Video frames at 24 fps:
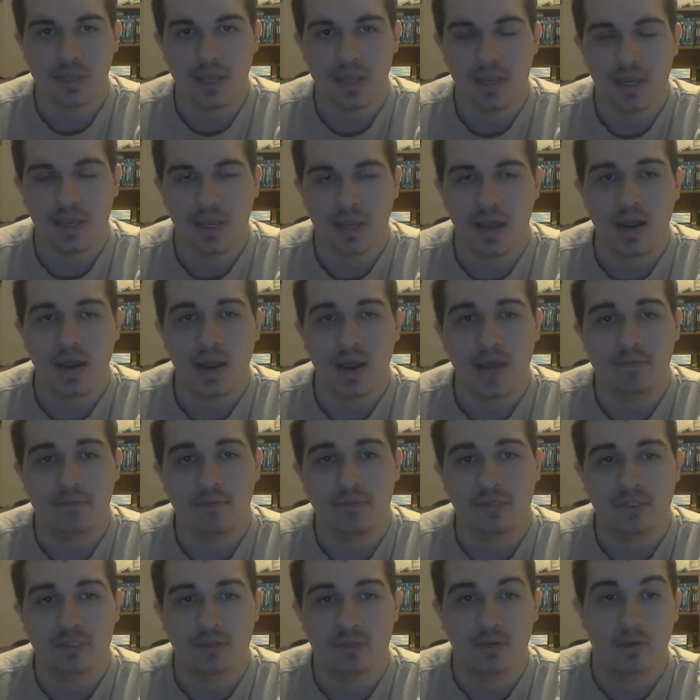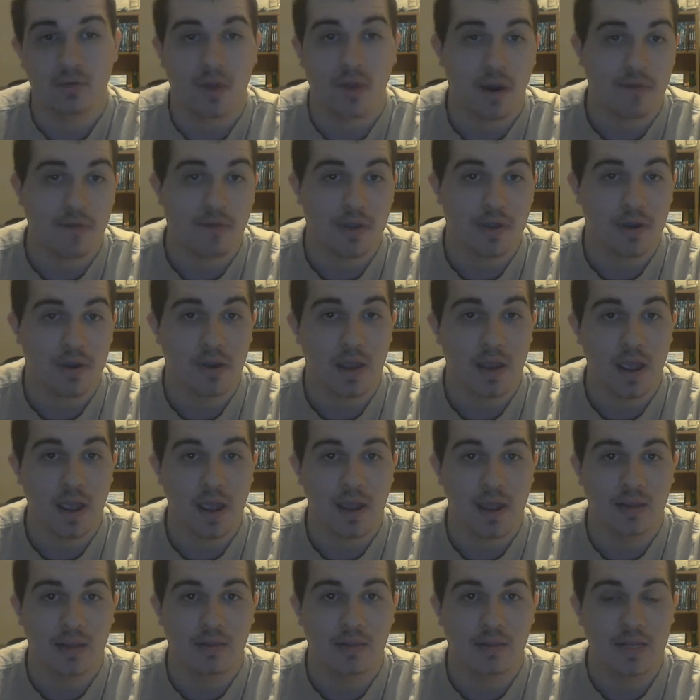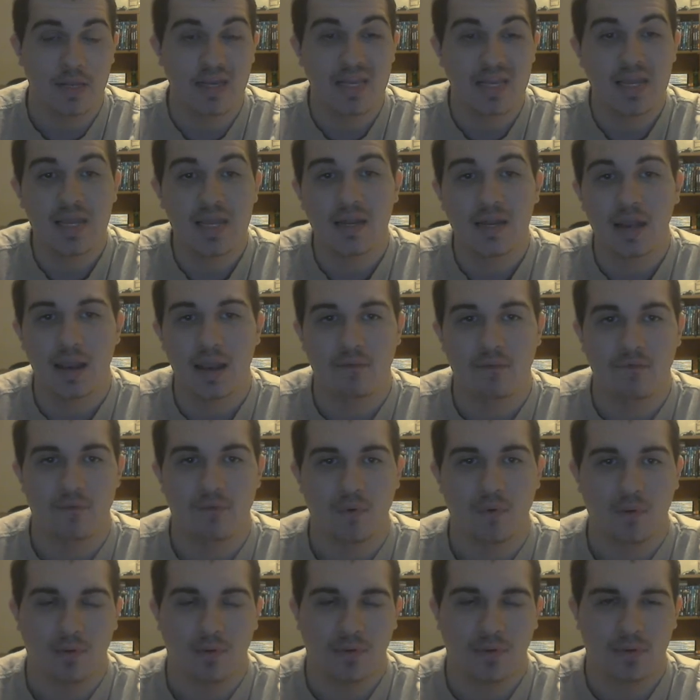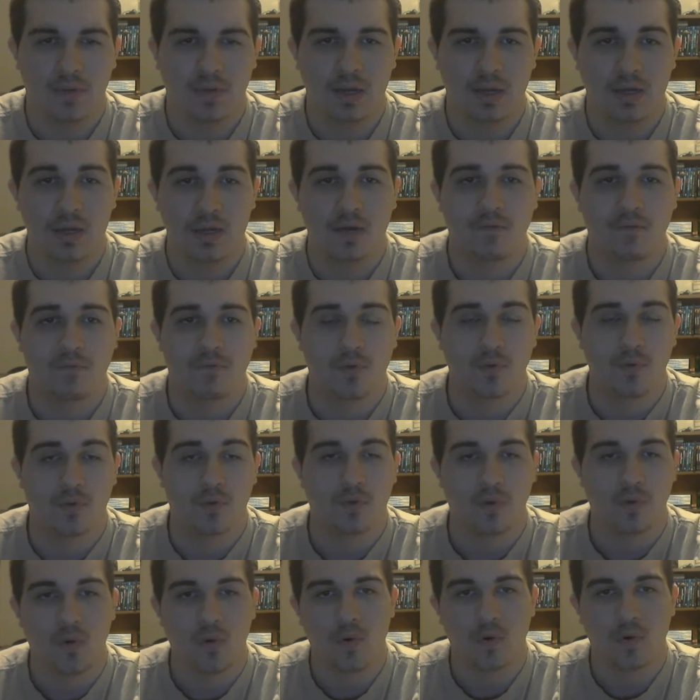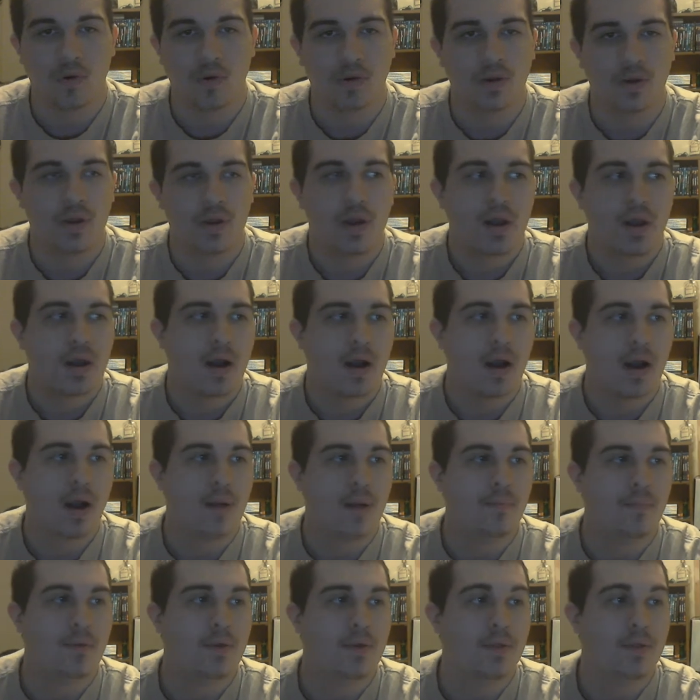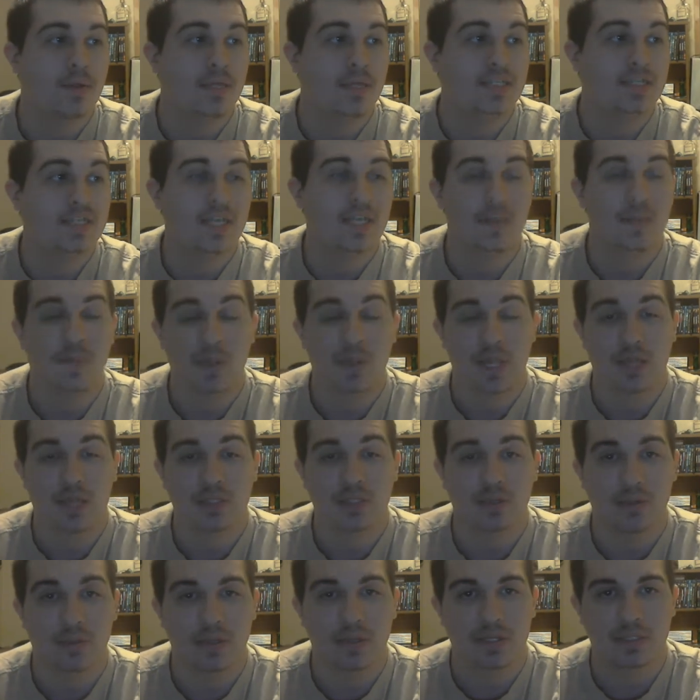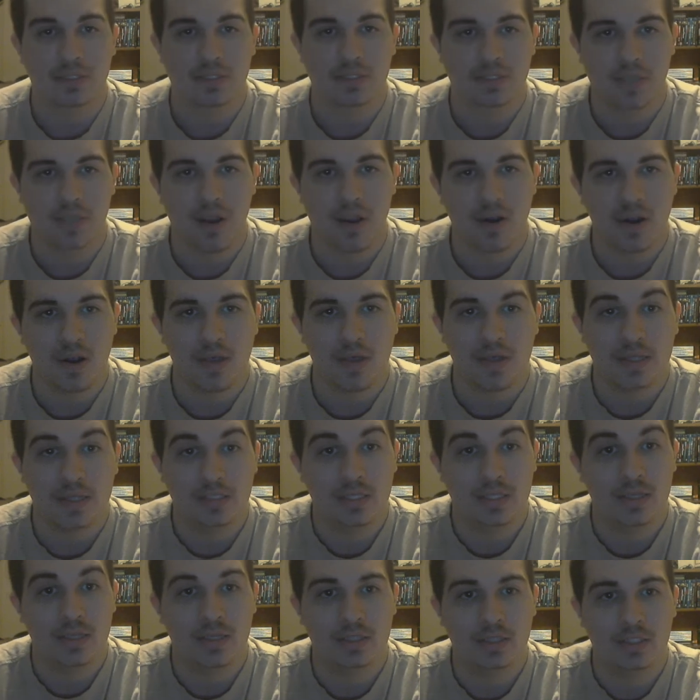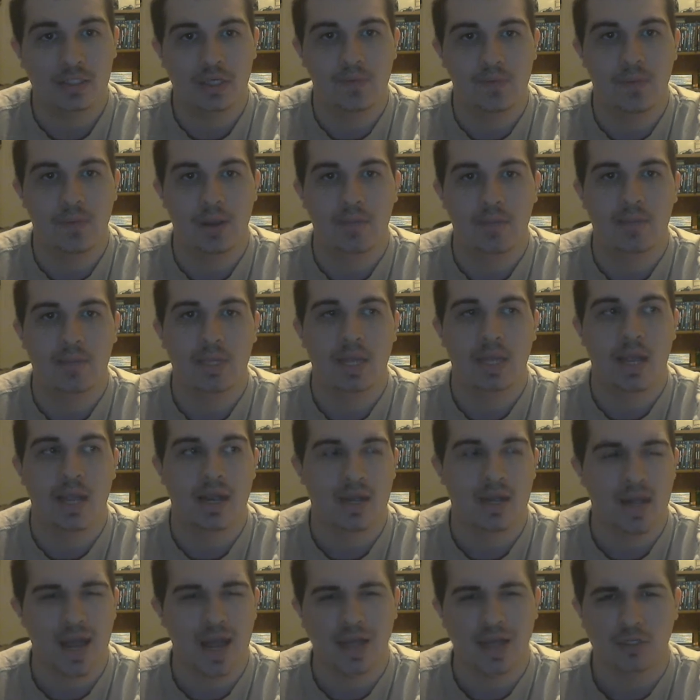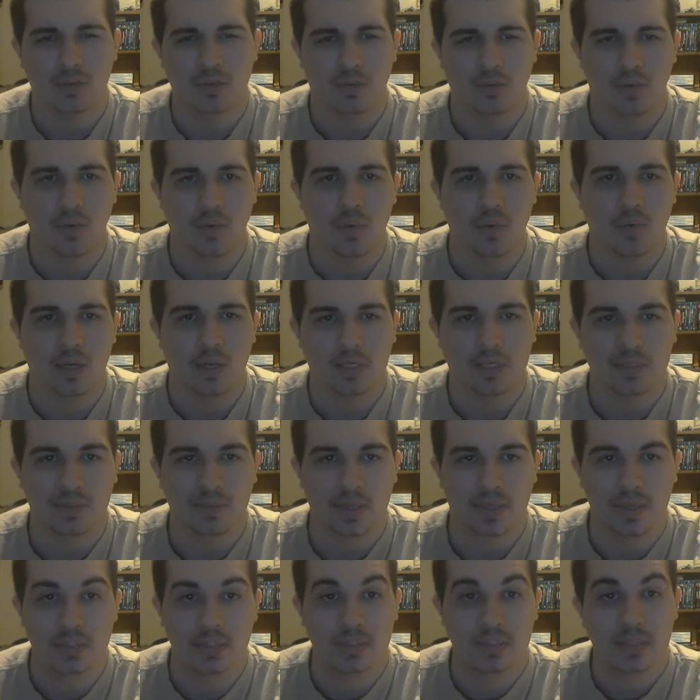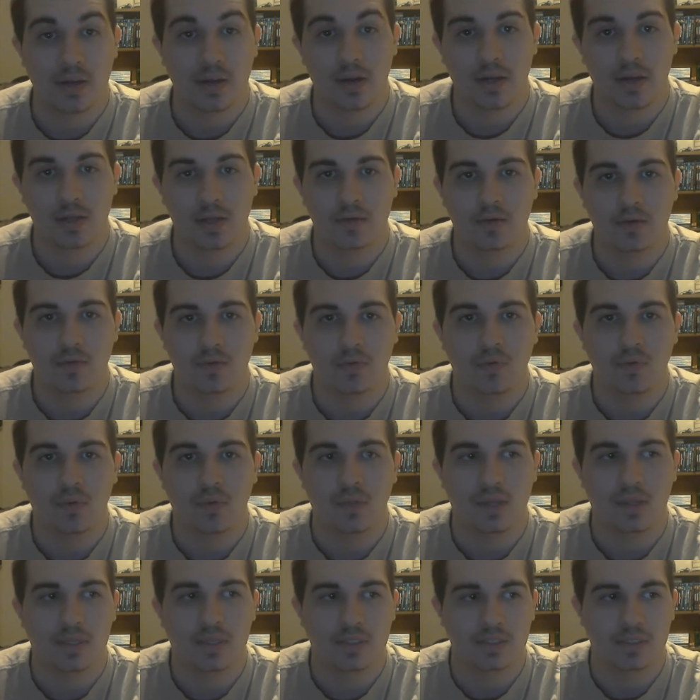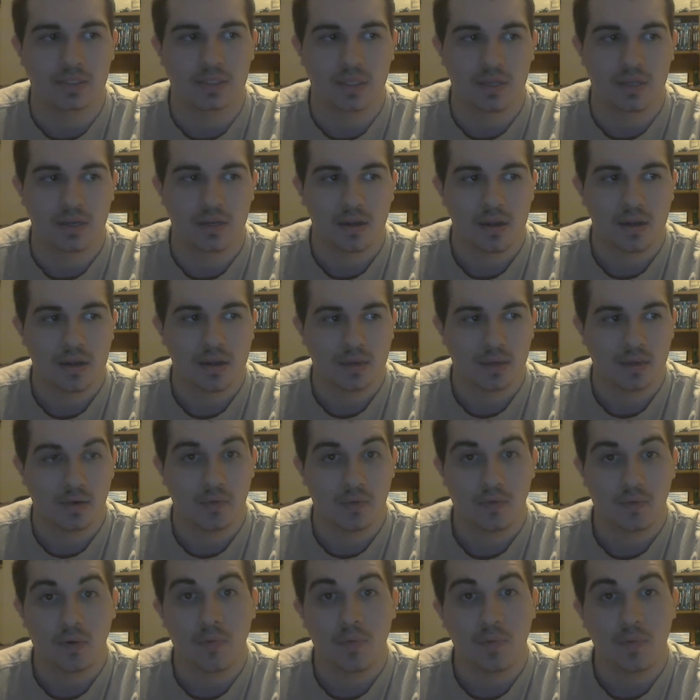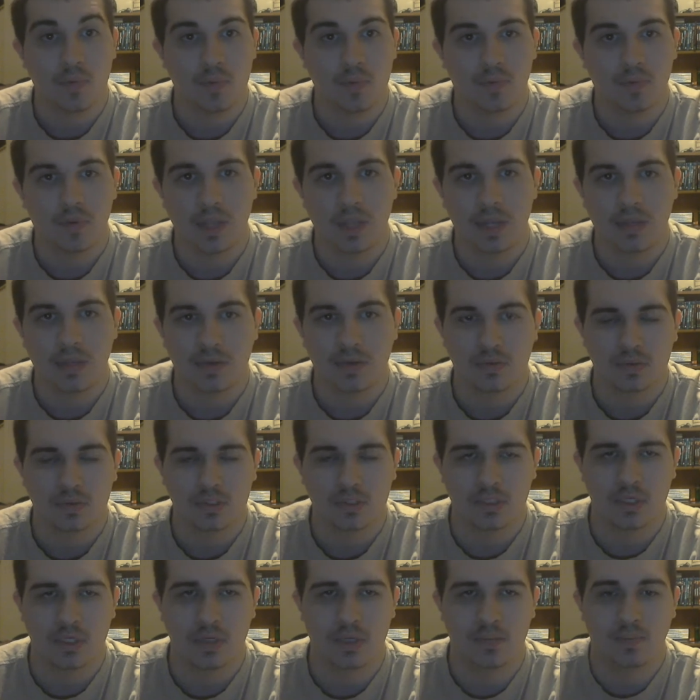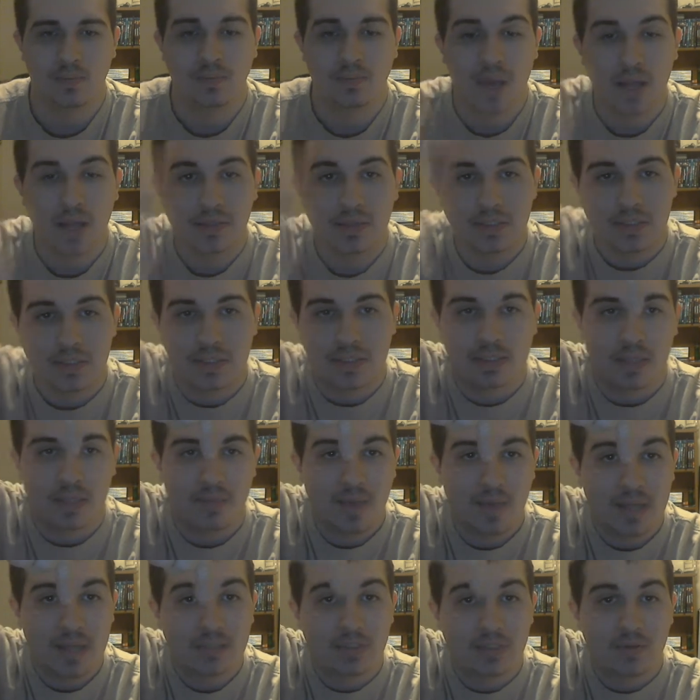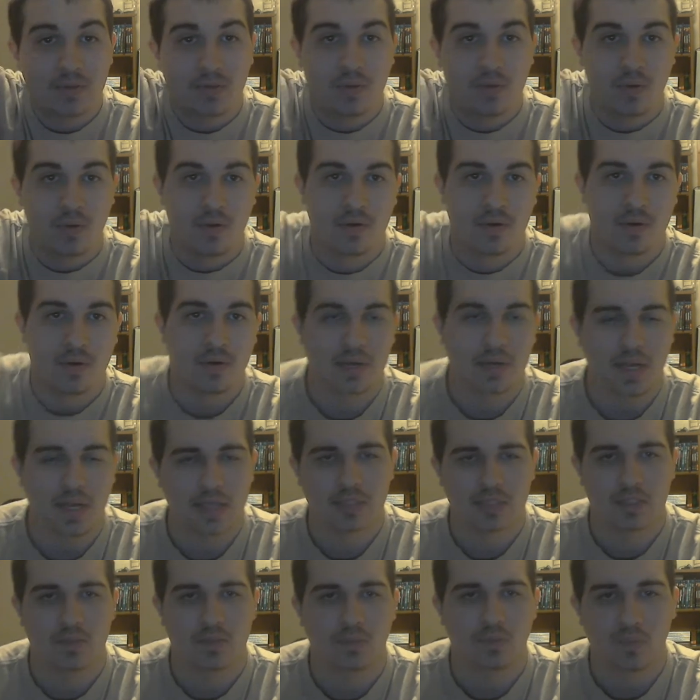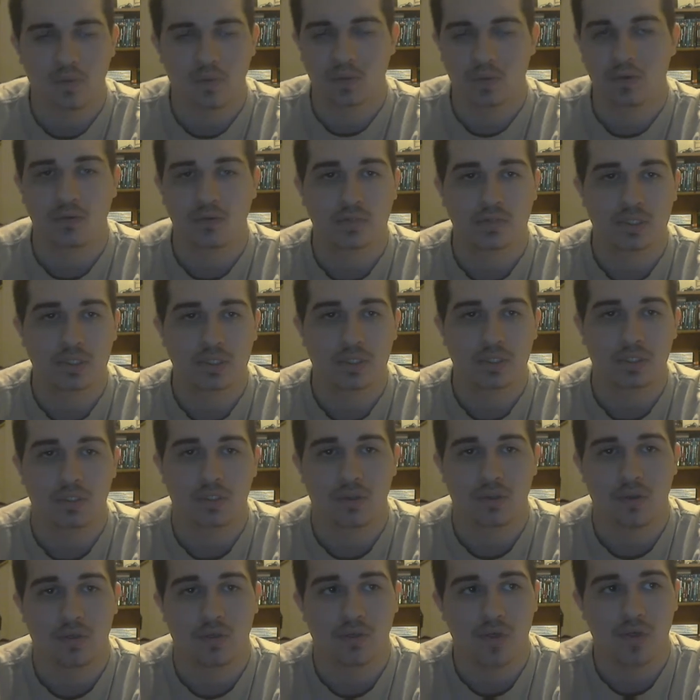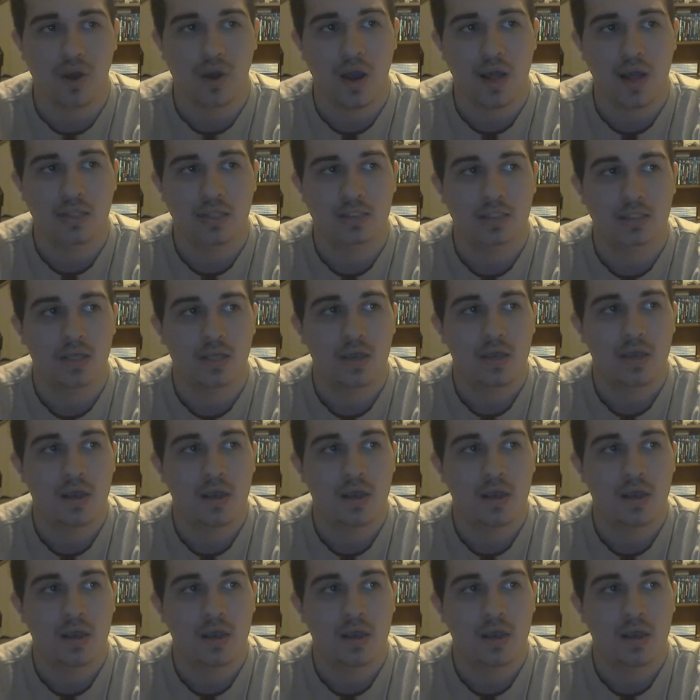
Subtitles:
They kind of have this little coven, and they need a fourth. They need a fourth corner. They see potential in Sarah. They see that she might be a natural witch because Sarah can do things that, you know, normal people can't do. She balances a pencil on her desk using just her thoughts.